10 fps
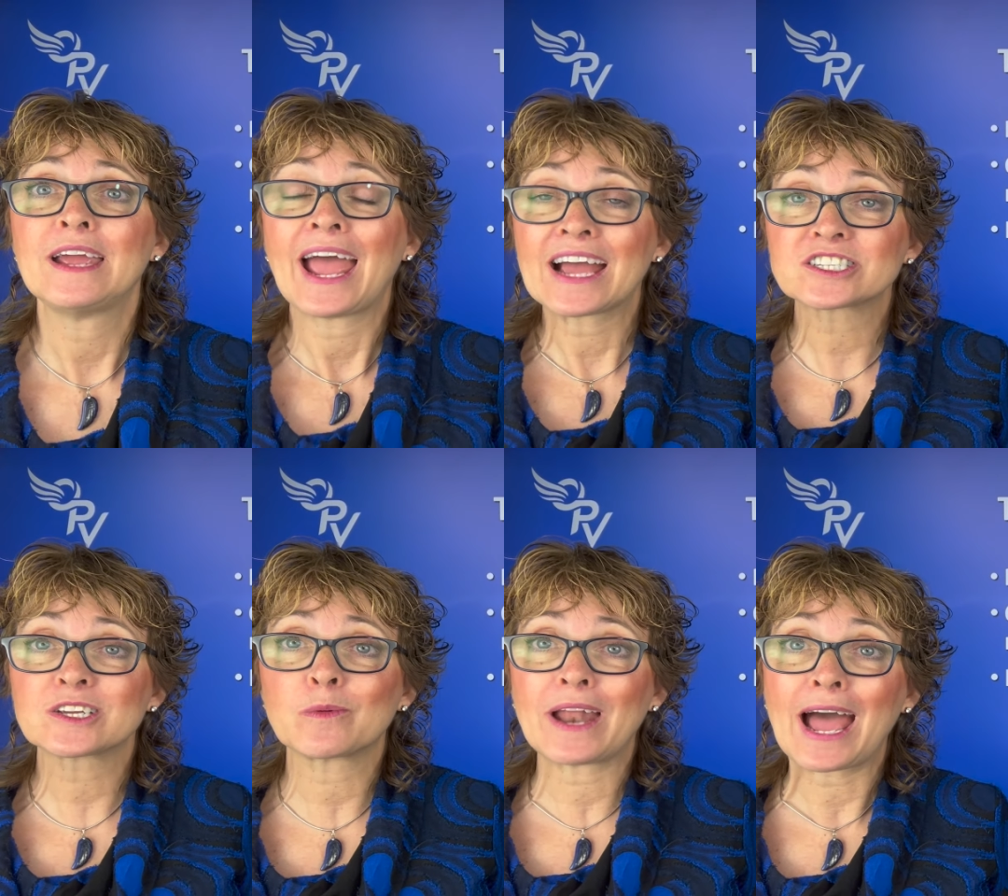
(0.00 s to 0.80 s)

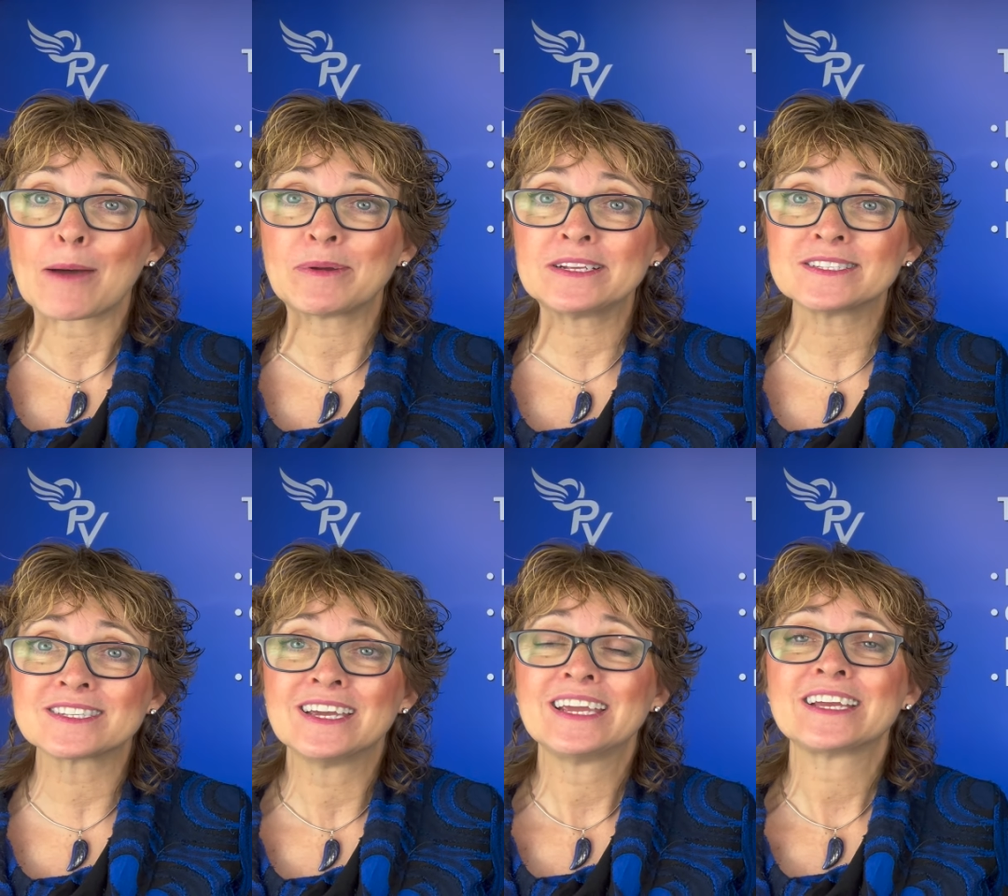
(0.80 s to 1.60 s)
Actually, what happens
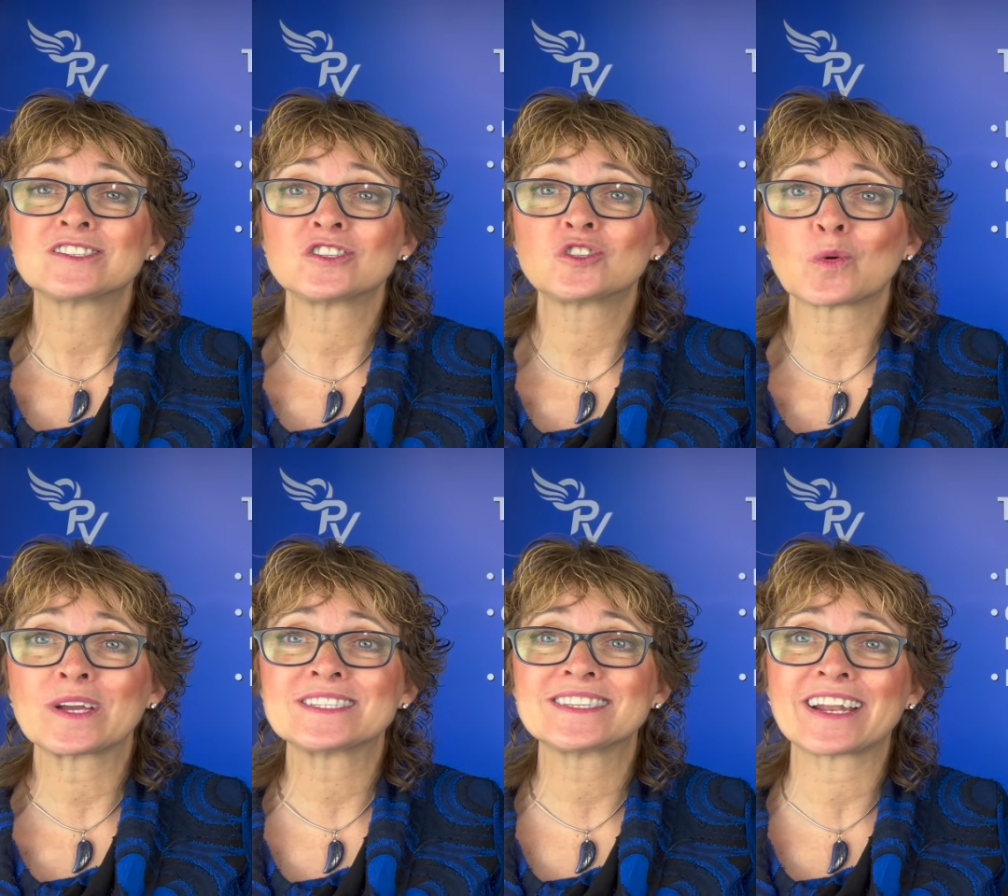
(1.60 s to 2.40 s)
is the
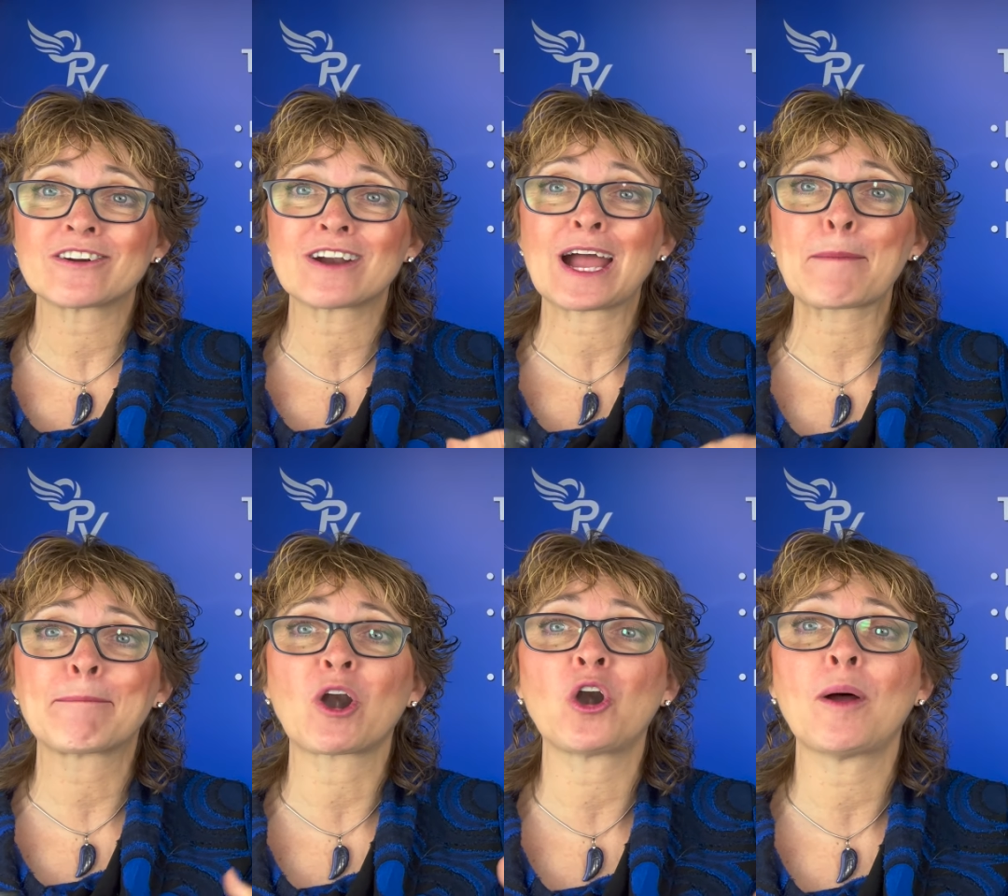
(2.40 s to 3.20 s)
joints that are
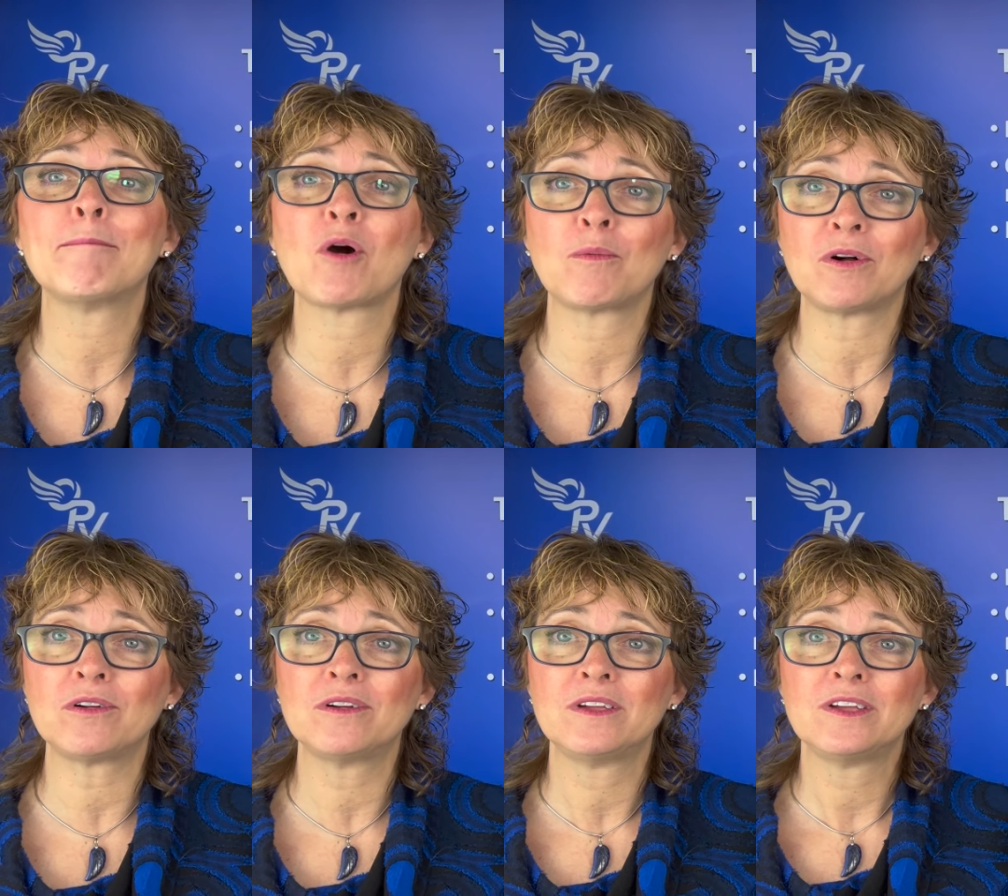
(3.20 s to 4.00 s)
hypermobile
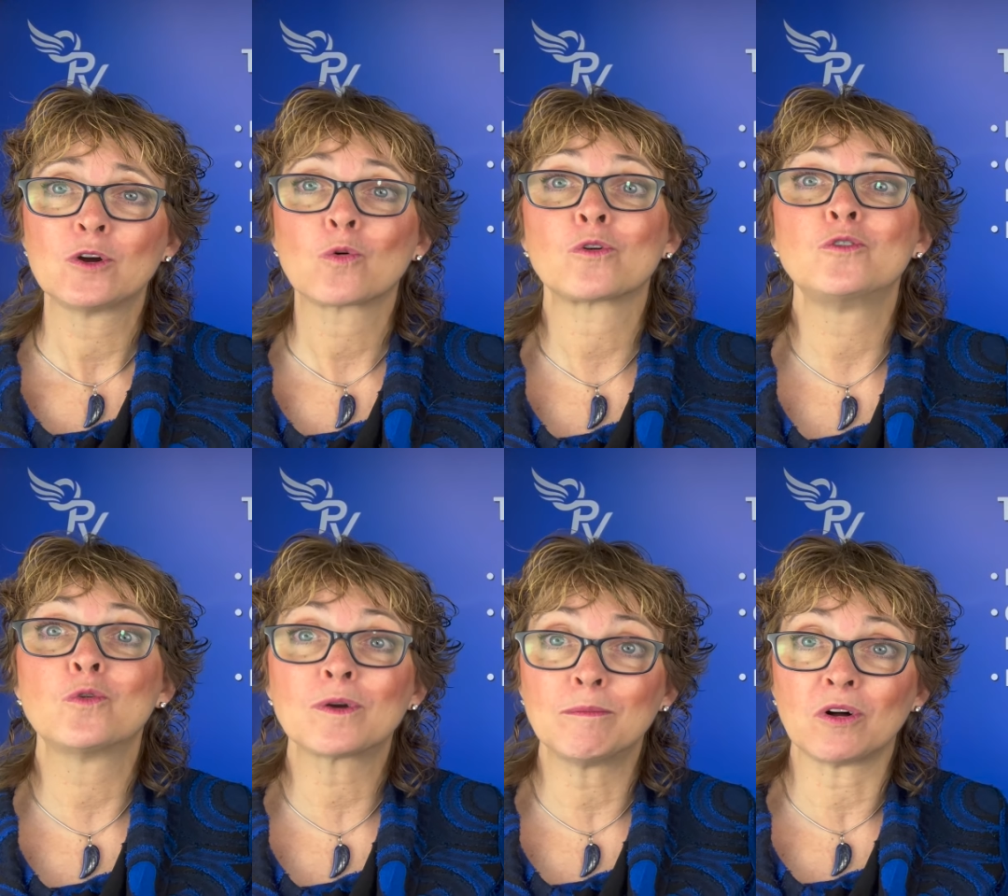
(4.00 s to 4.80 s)
or
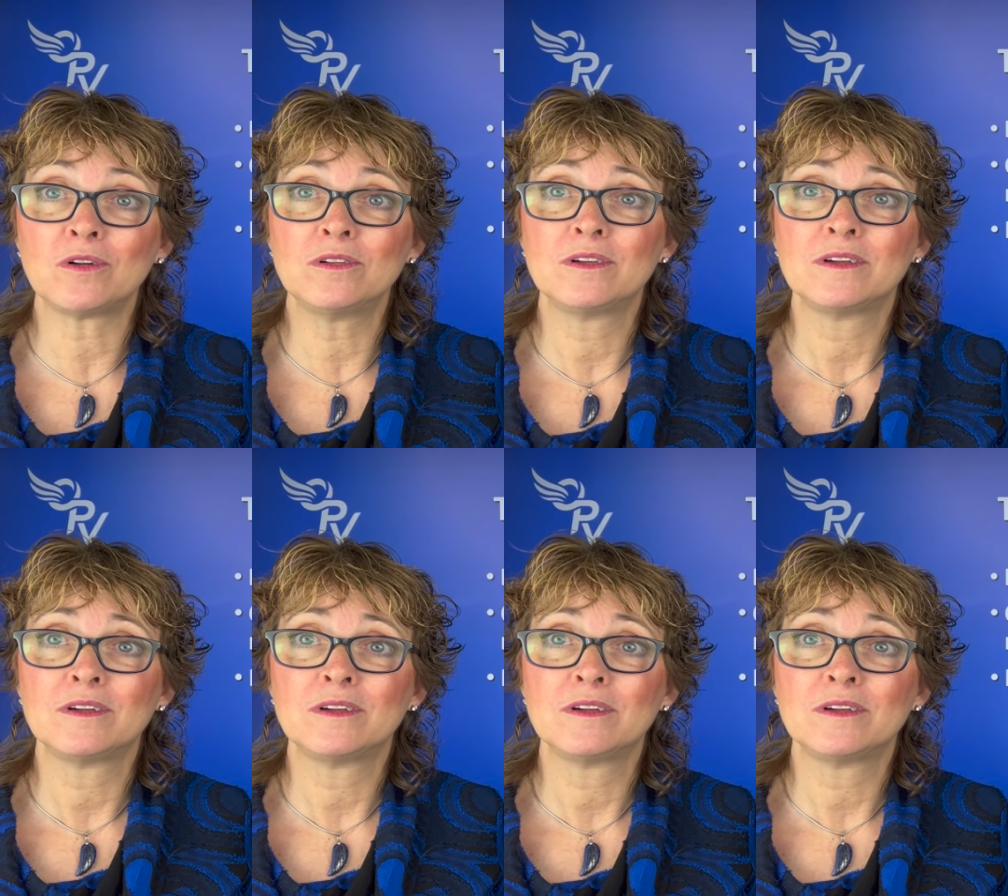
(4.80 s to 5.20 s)
normal,